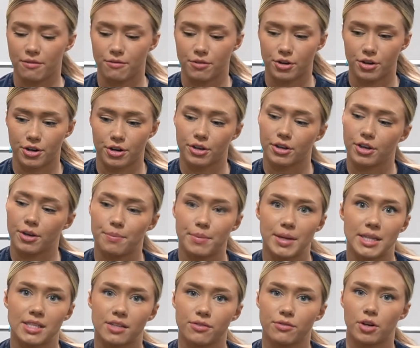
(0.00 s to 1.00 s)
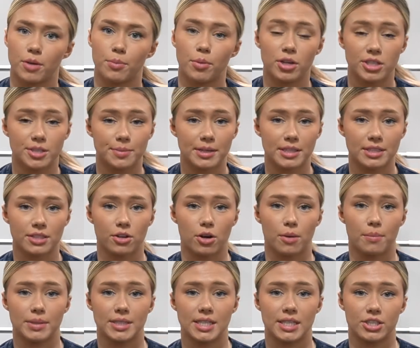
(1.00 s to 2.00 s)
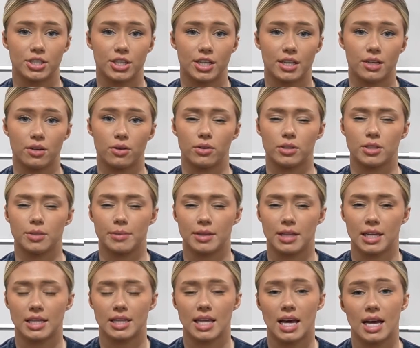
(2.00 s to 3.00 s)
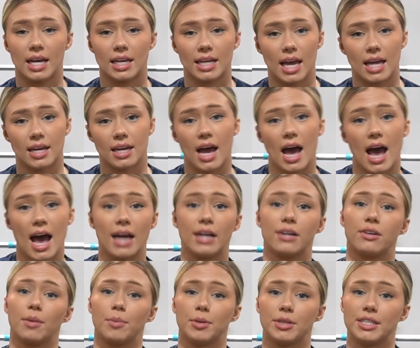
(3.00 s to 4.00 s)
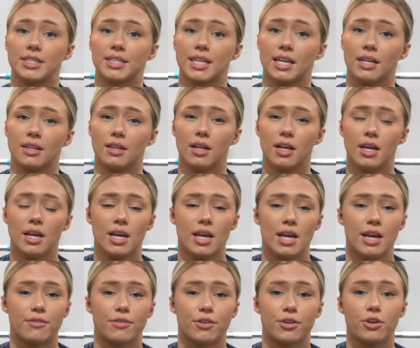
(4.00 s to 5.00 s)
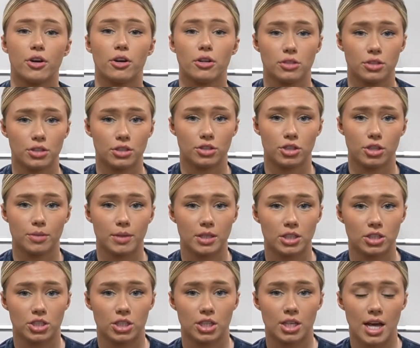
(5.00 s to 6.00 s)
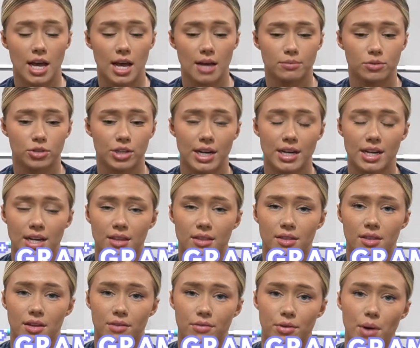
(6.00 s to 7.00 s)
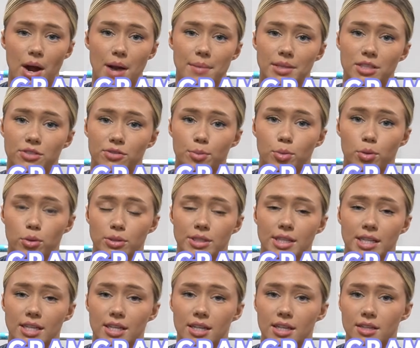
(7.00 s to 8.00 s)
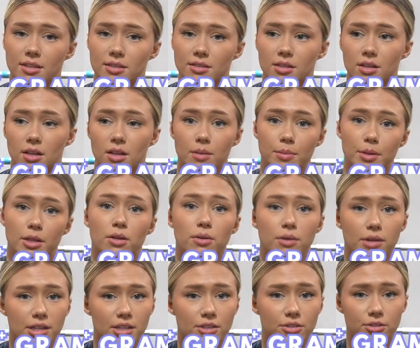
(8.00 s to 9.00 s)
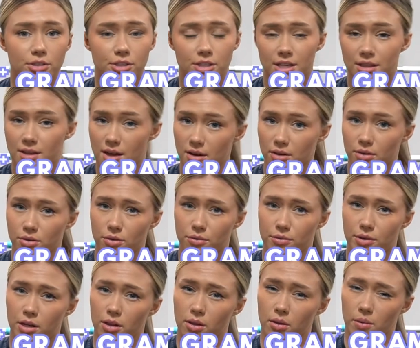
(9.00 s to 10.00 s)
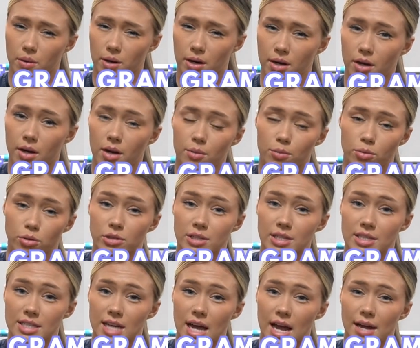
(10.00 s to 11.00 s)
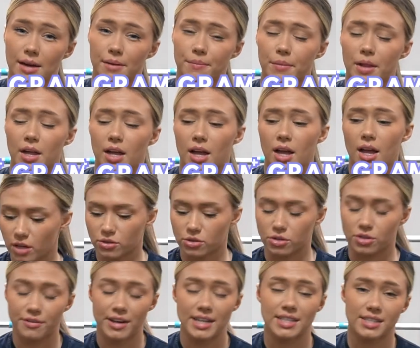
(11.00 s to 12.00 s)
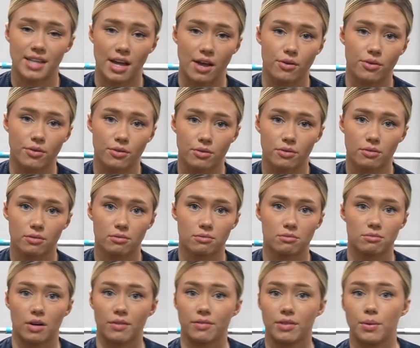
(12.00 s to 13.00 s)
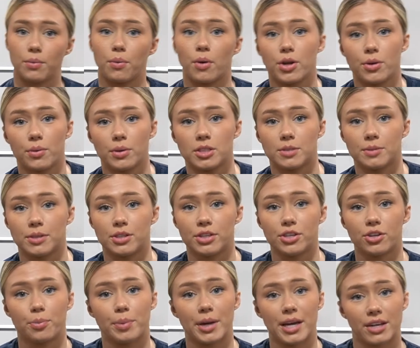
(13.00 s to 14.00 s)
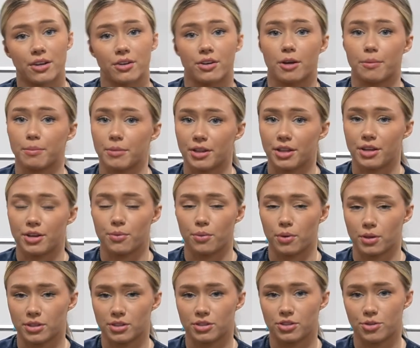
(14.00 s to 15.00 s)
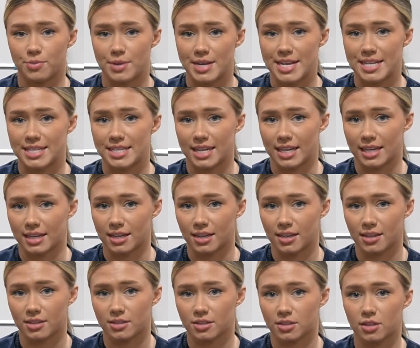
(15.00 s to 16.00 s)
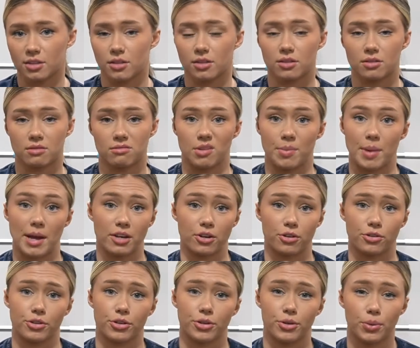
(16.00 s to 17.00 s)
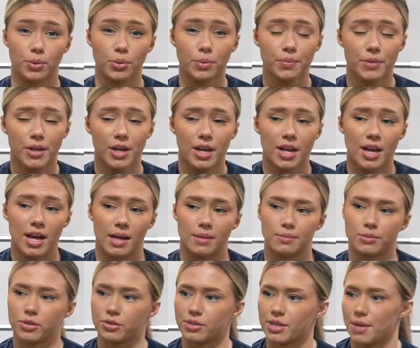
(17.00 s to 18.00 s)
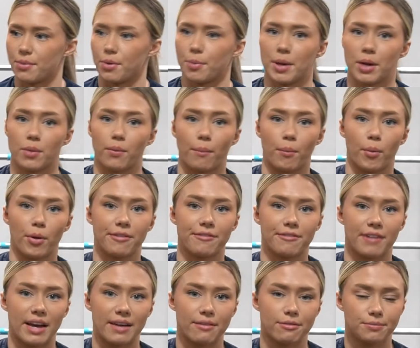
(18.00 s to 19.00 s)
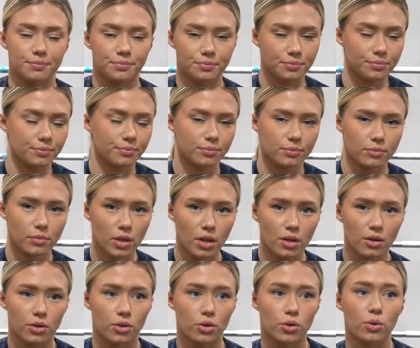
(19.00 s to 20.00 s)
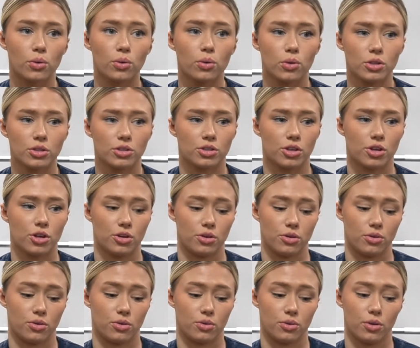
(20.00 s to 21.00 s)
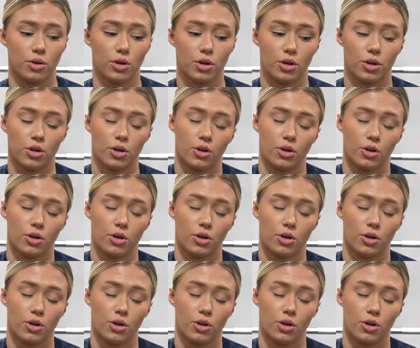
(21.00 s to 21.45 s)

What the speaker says: If you're competing for a bodybuilding competition or something like that, again, higher up on the scale. If you're not doing too much training, the requirements for protein is a little bit lower, so you can then go for a lower protein diet. So to find out roughly what you want to be doing, you'll pick your number that you want to be eating depending on your goal. So say we'll pick 1.5. Go to